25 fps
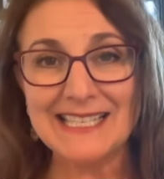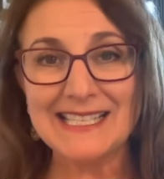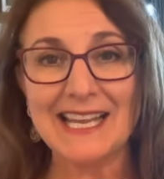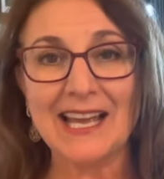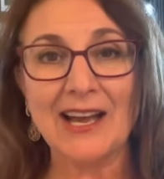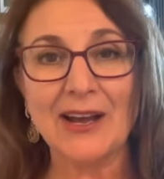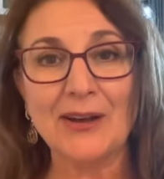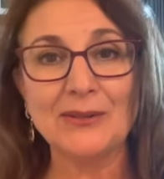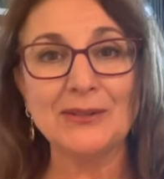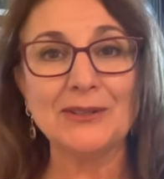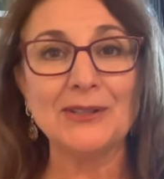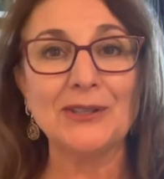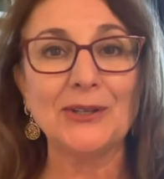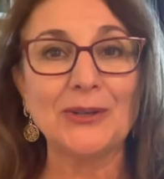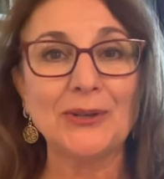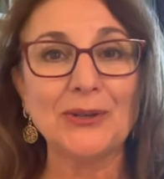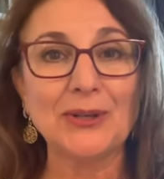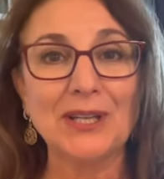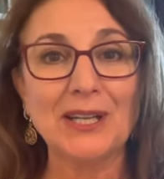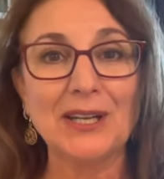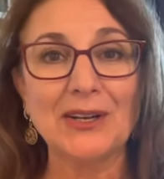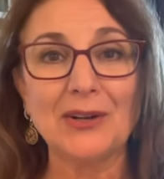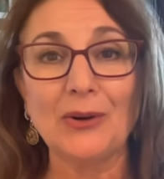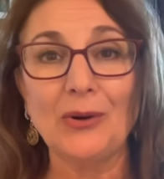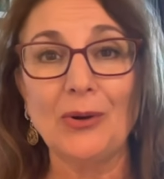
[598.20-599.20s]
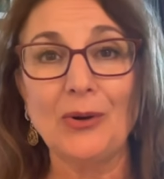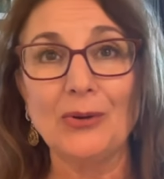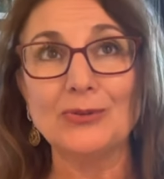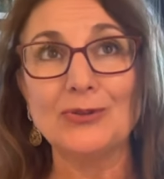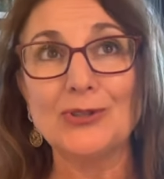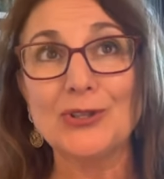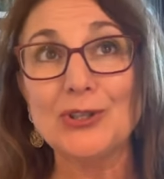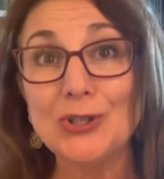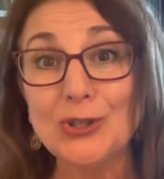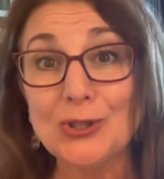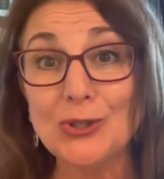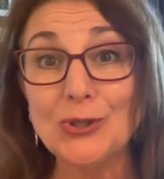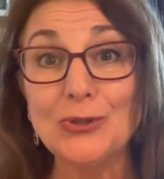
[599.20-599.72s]
downloaded
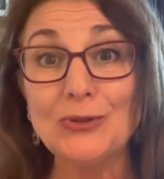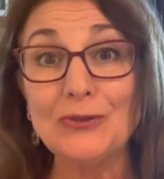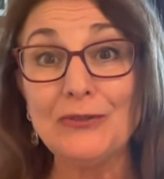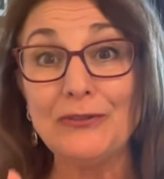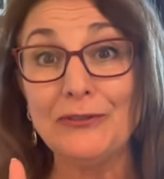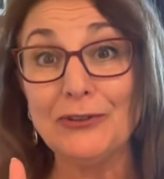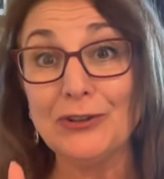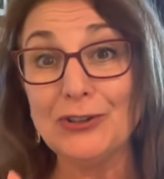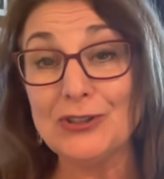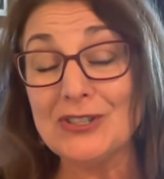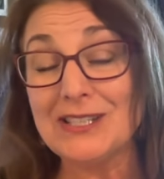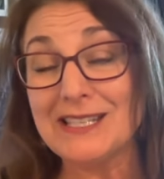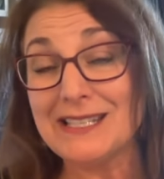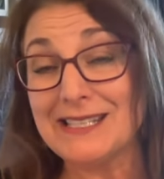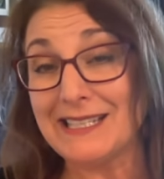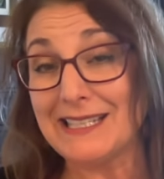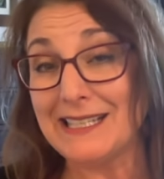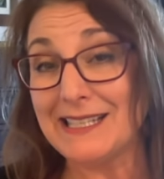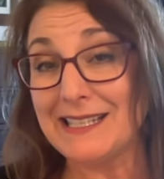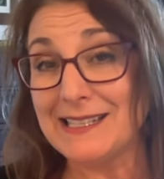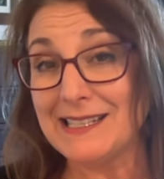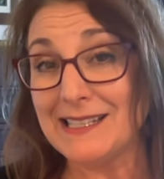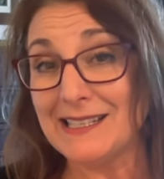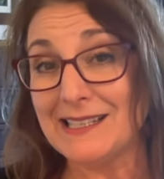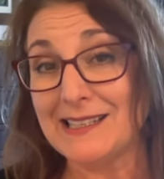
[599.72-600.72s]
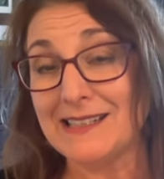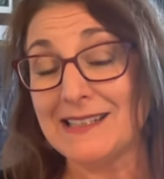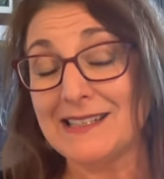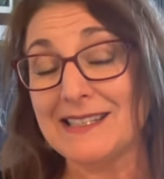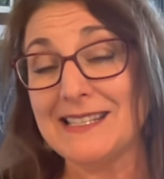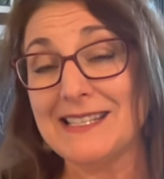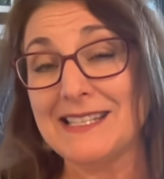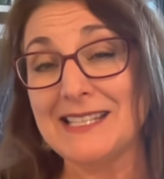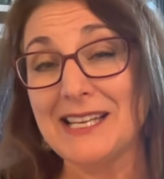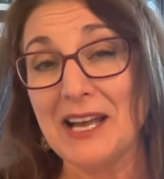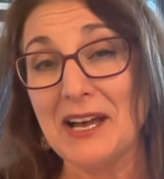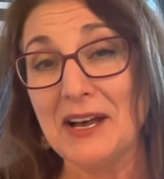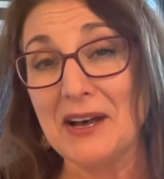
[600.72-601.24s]
two full
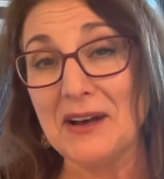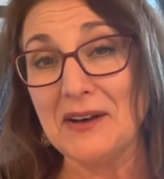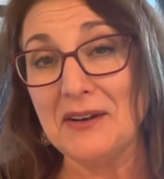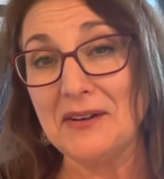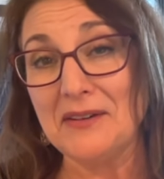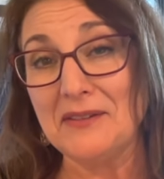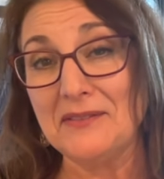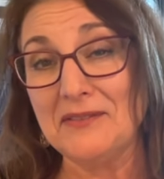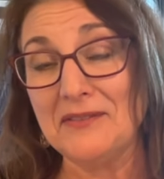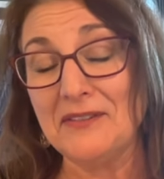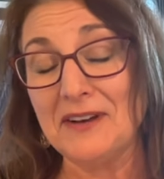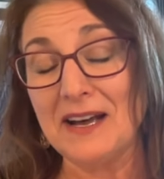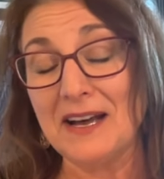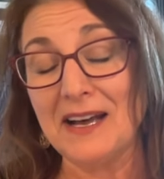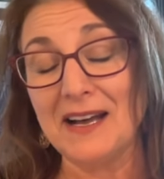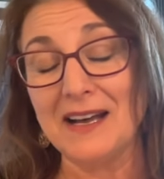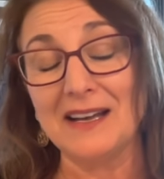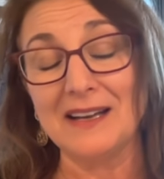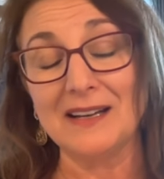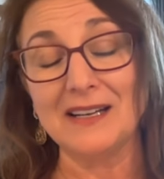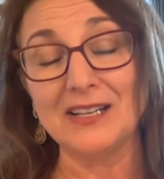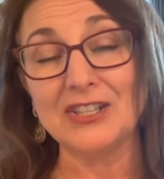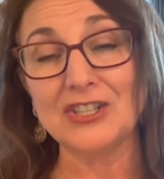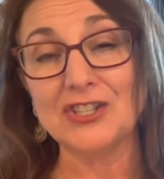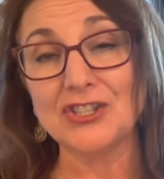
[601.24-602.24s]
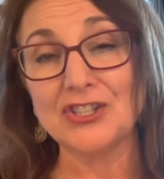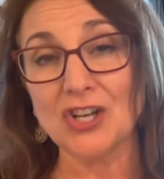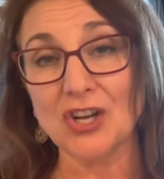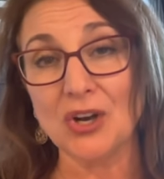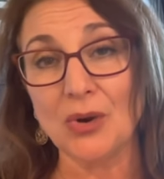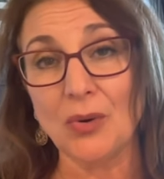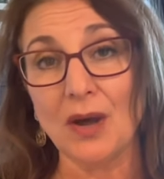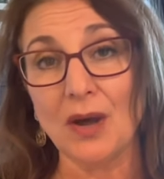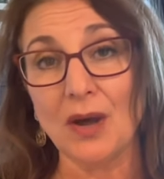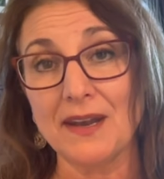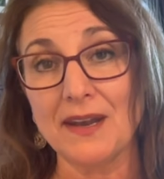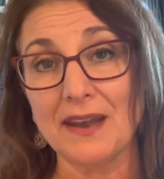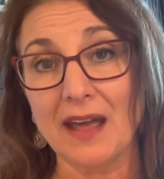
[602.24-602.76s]
seasons of a show
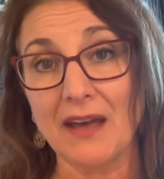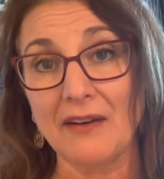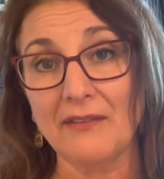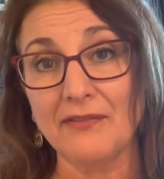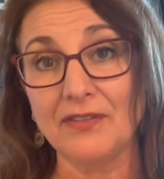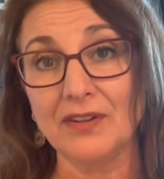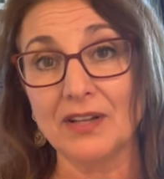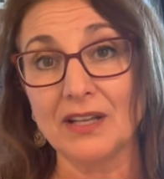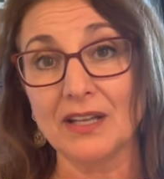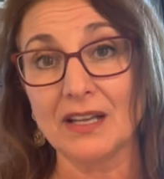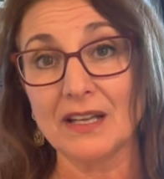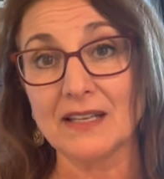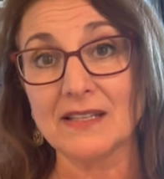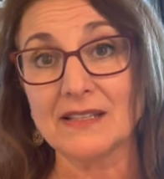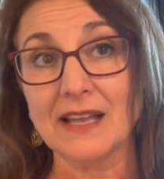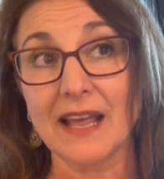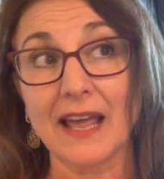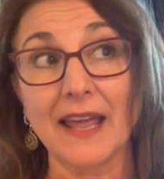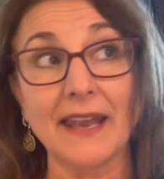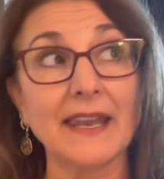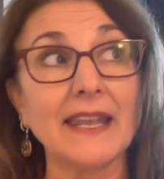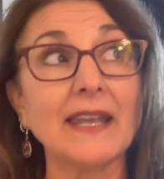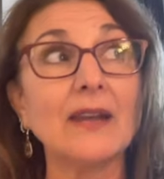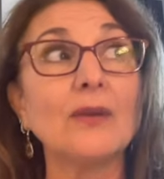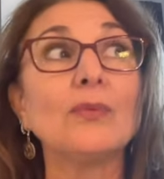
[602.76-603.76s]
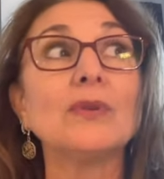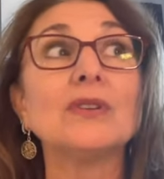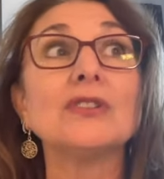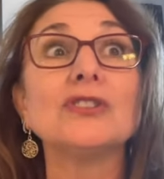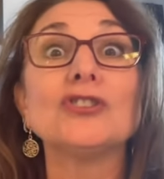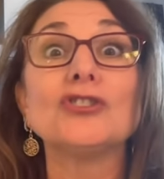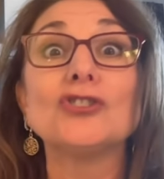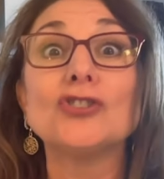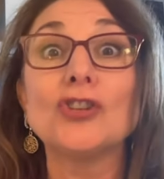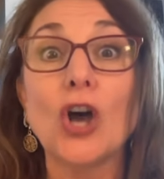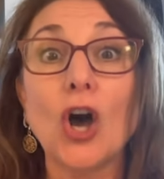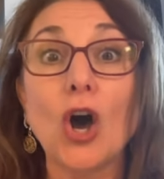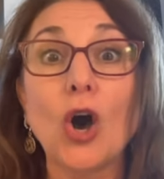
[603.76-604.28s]
Netflix, and it was
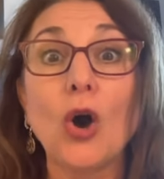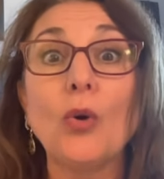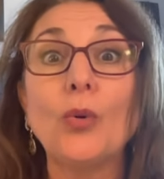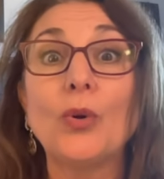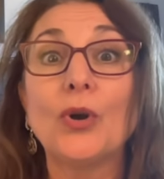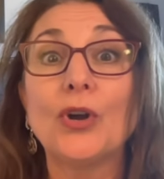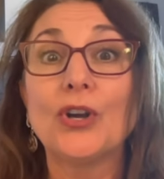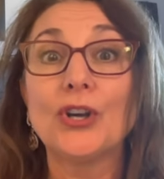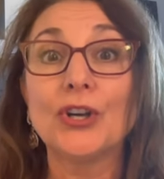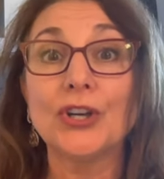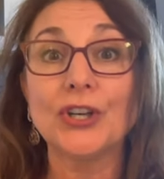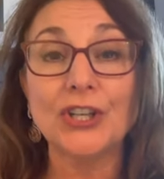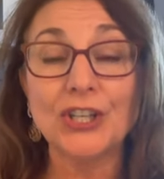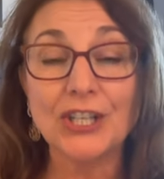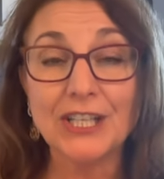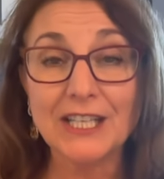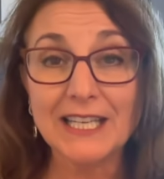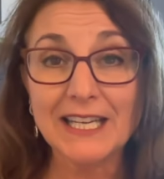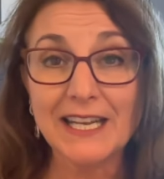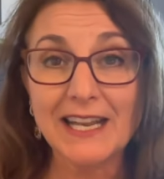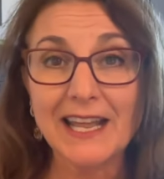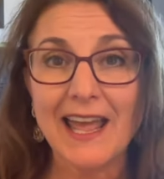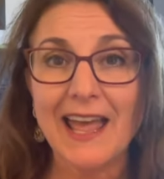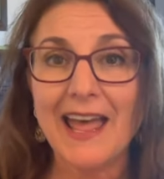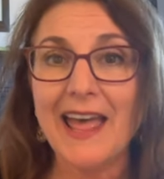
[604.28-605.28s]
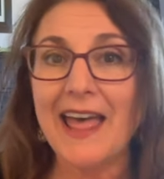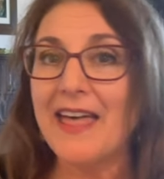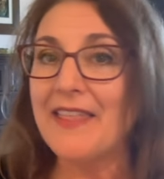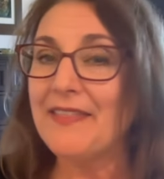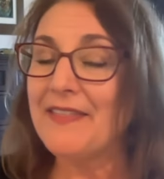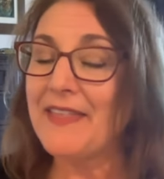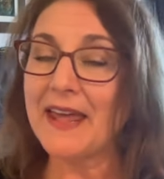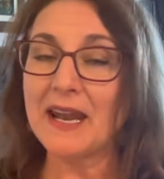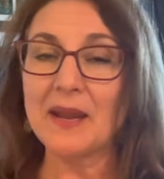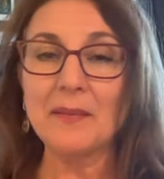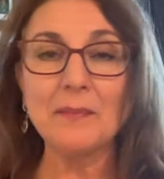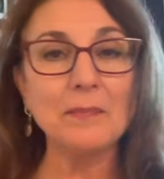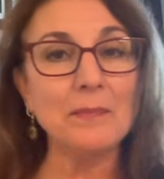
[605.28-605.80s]
so good
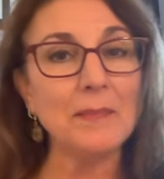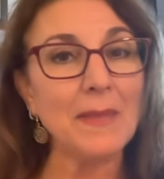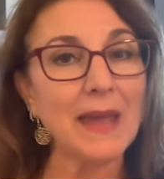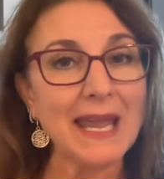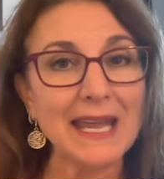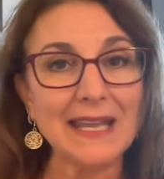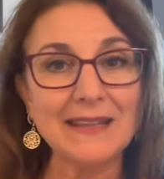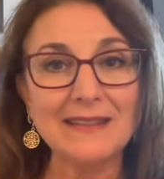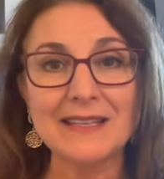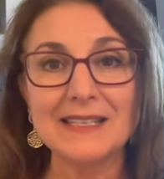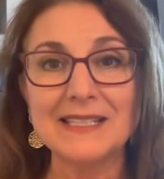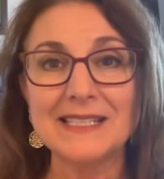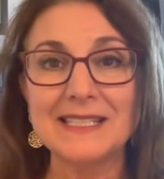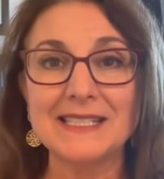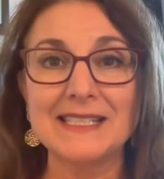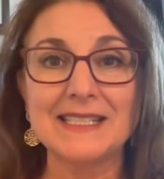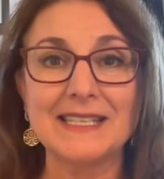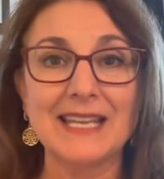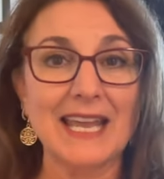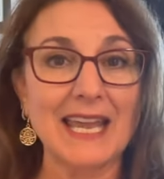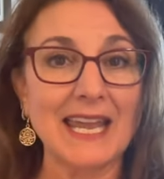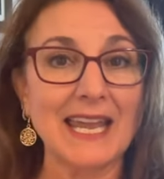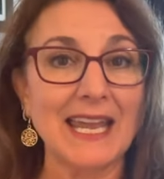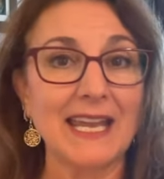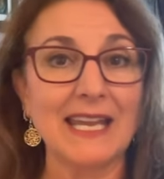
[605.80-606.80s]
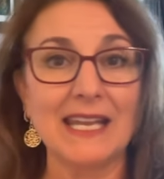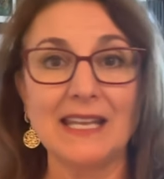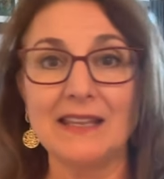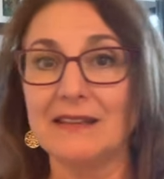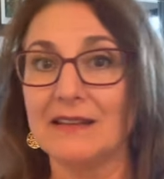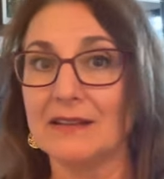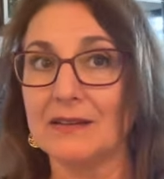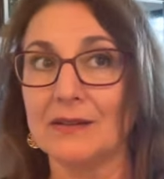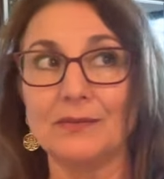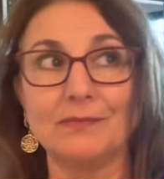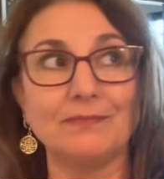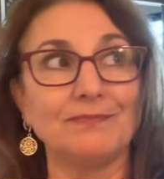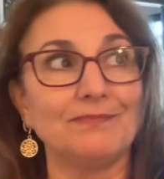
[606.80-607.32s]
that it made the day,
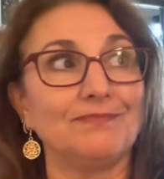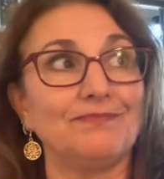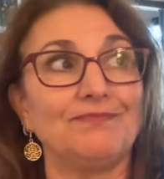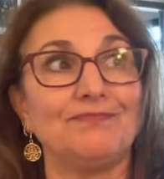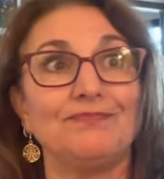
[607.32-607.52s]
the